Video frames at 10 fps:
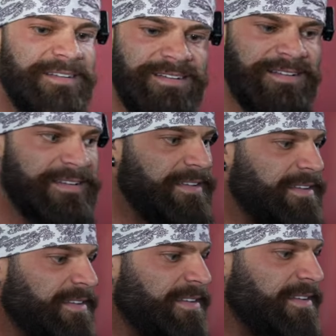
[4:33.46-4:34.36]
but it's
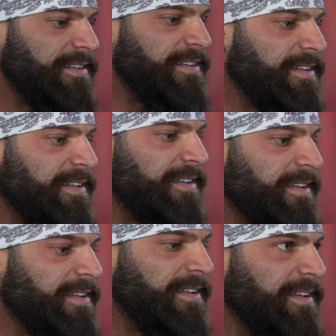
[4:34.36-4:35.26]
Chewbacca, you know,
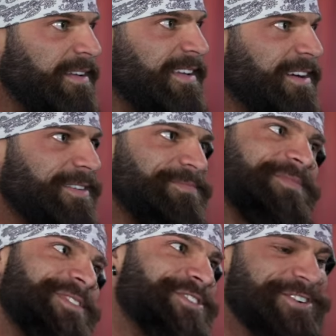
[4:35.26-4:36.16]
from Star Wars.
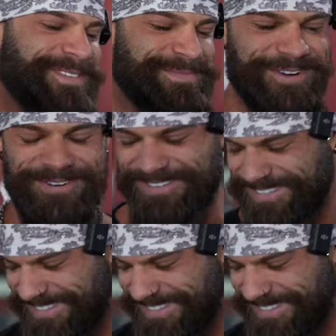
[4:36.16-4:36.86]
Chewie? Sure, yeah.